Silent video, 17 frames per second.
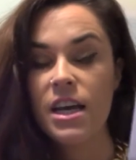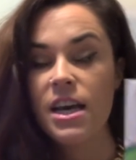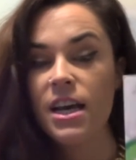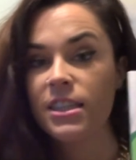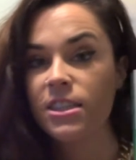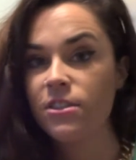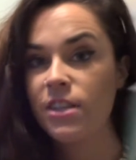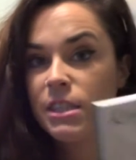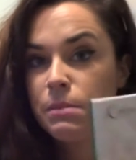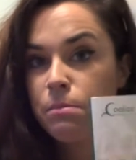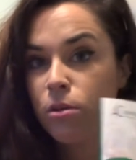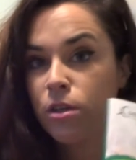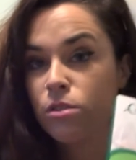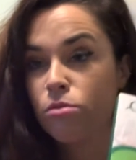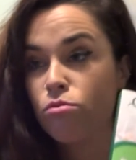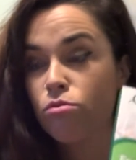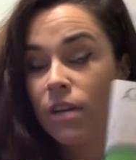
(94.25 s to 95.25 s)
So this book
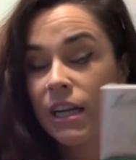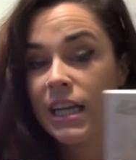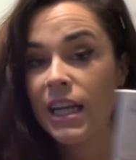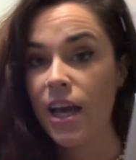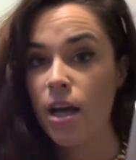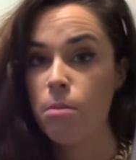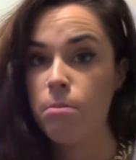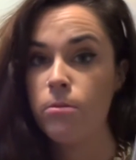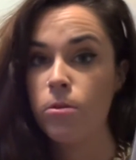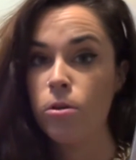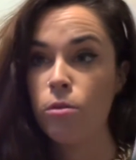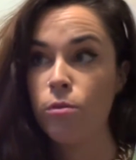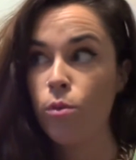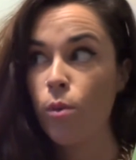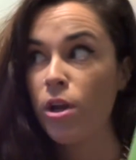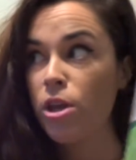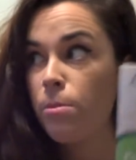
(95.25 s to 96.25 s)
is really helpful
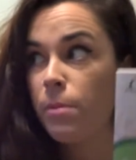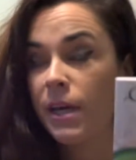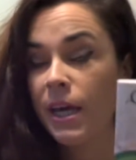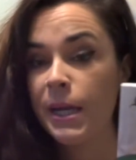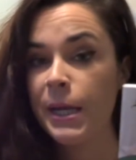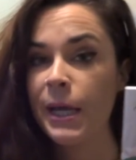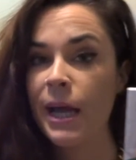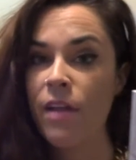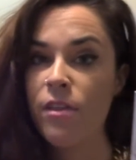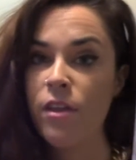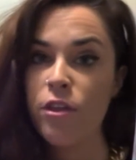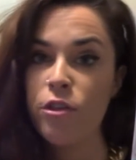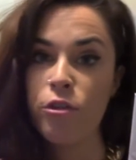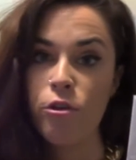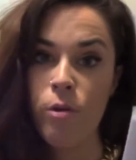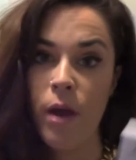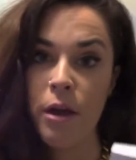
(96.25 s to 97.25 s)
for when you're beginning and then
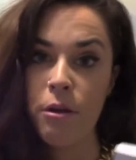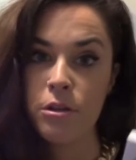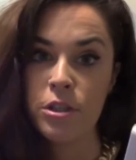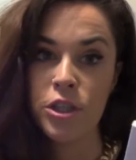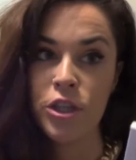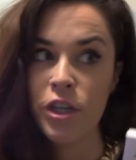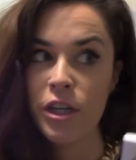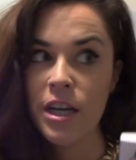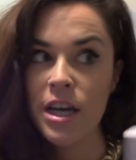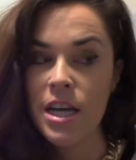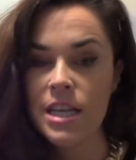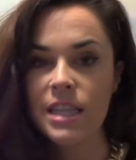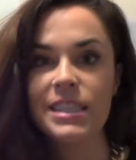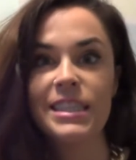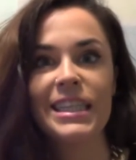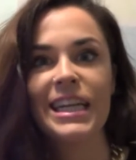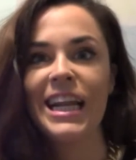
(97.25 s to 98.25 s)
throughout your
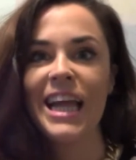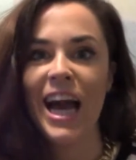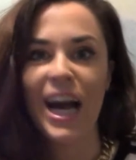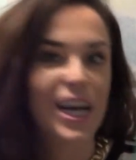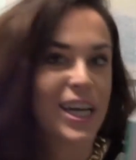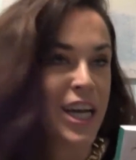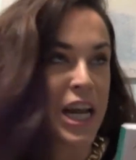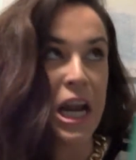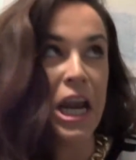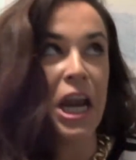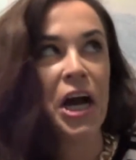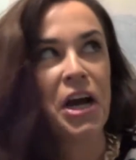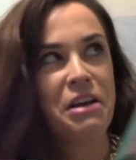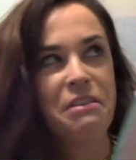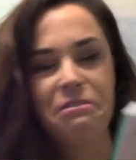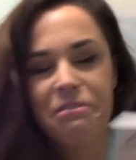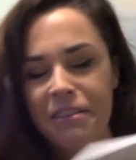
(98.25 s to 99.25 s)
celiac
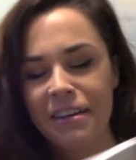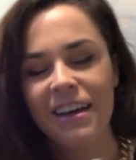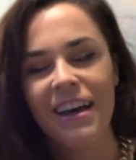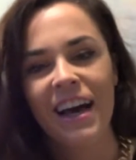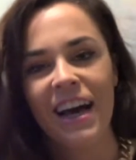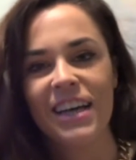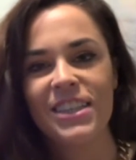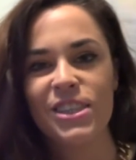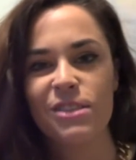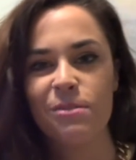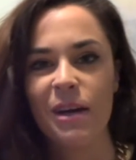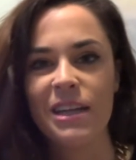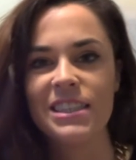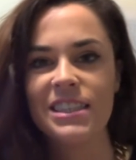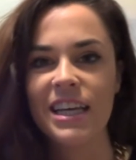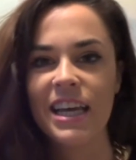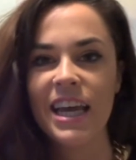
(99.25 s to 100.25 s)
life, as you
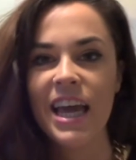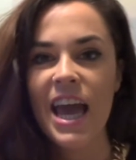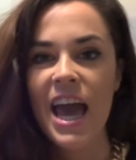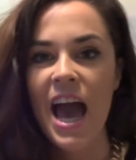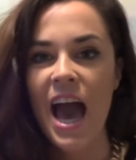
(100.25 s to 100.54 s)
might say.